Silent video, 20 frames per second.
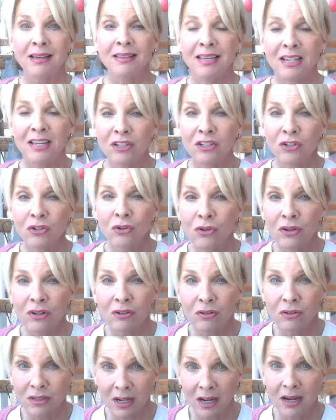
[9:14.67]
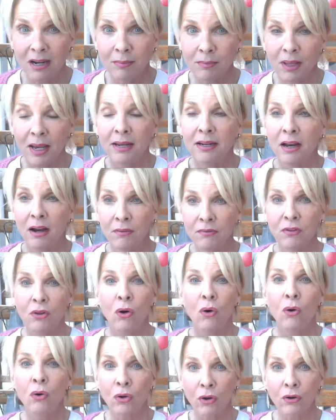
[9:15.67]
the historical timeline of the
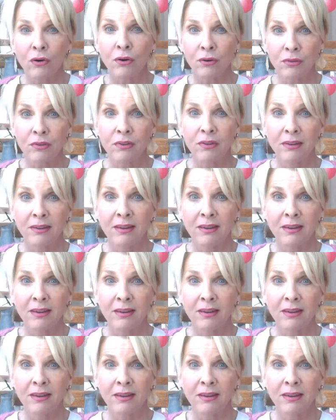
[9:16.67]
whole earth.